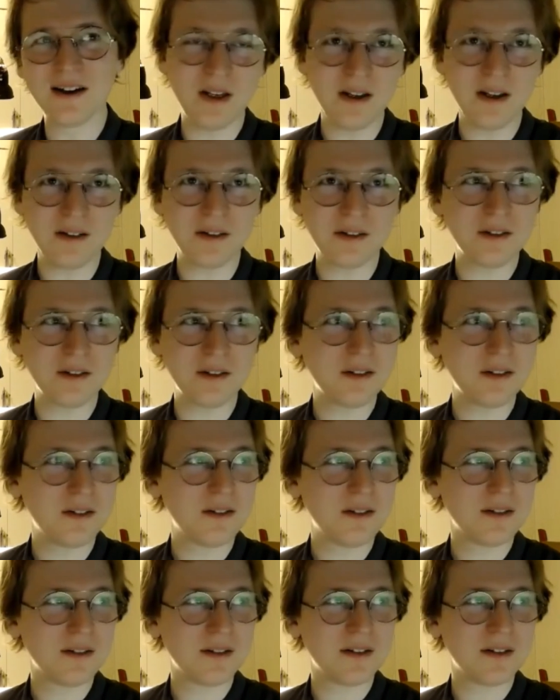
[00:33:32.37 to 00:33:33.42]
Ticks
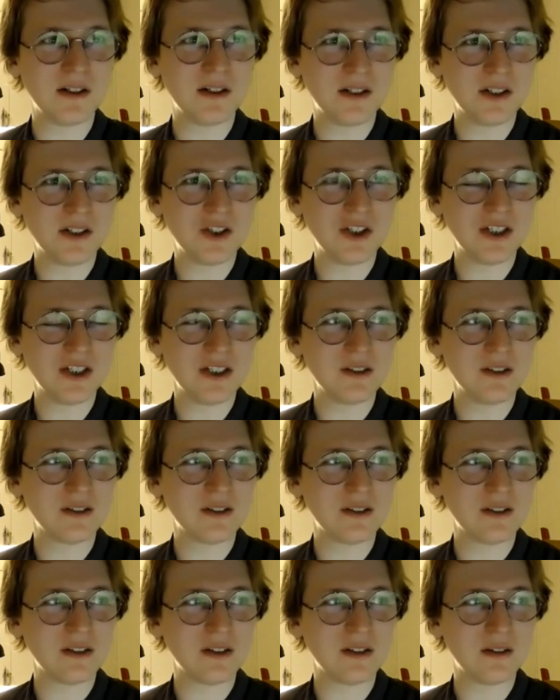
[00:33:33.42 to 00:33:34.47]
are
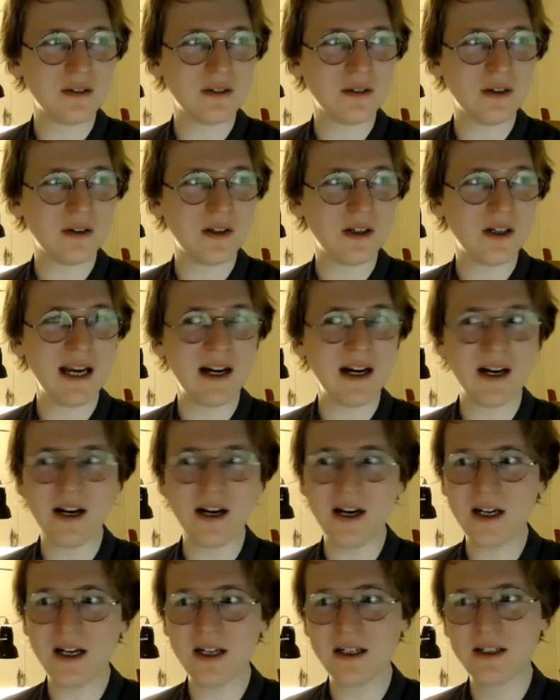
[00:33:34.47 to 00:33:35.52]
indigenous.
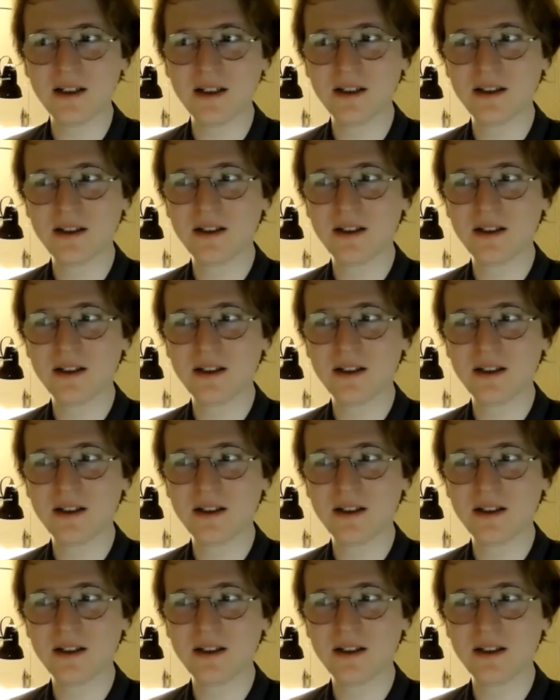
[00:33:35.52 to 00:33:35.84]
Malaria.